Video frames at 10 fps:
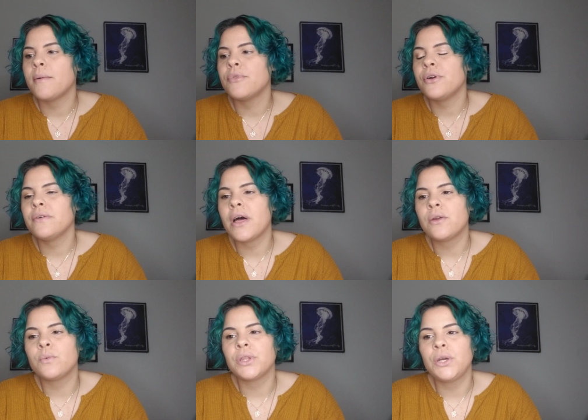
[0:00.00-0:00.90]
There are a lot
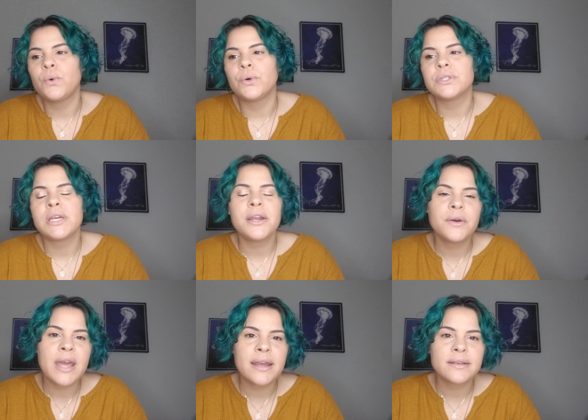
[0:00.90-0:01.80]
of really cool tarot
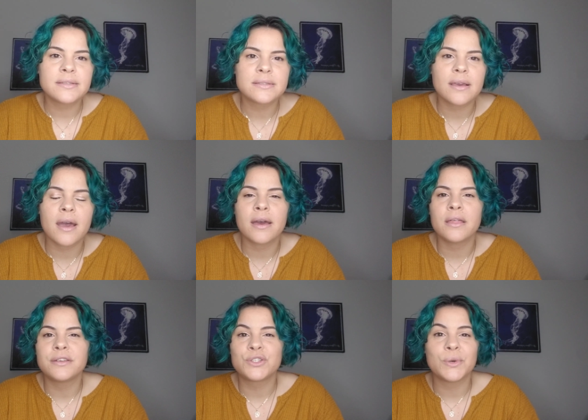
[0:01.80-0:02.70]
decks.
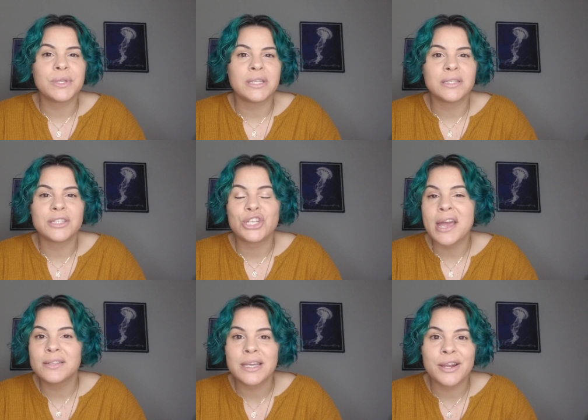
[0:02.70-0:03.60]
The Stolen
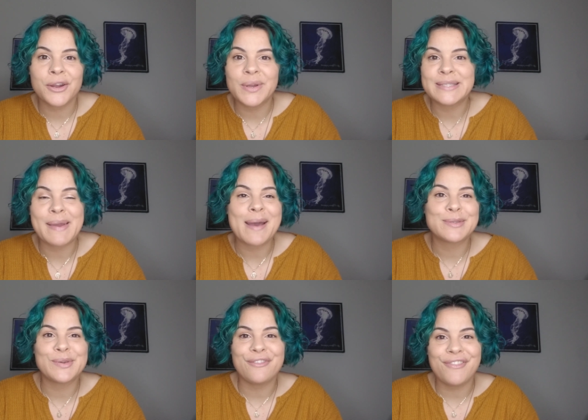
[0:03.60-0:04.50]
Child Tarot is my
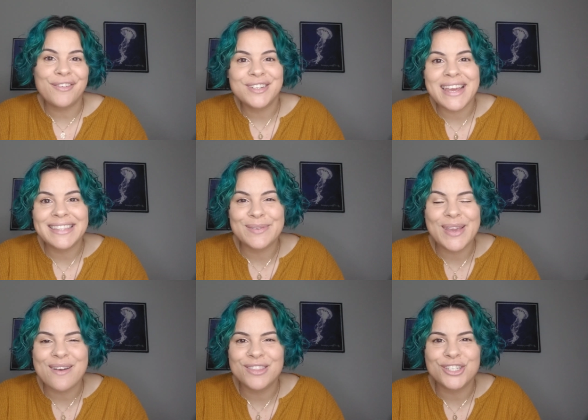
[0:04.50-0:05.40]
absolute favorite deck that we
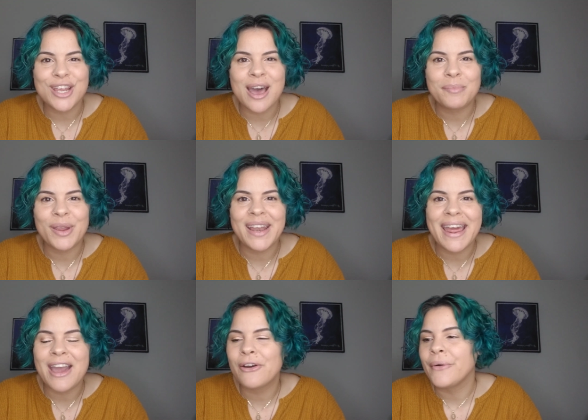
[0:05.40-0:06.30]
have in the shop right
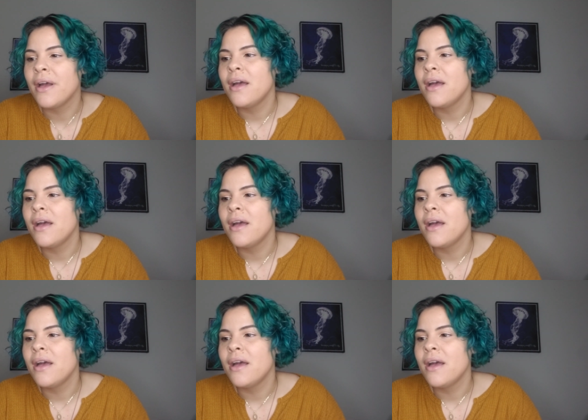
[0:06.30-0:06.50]
now.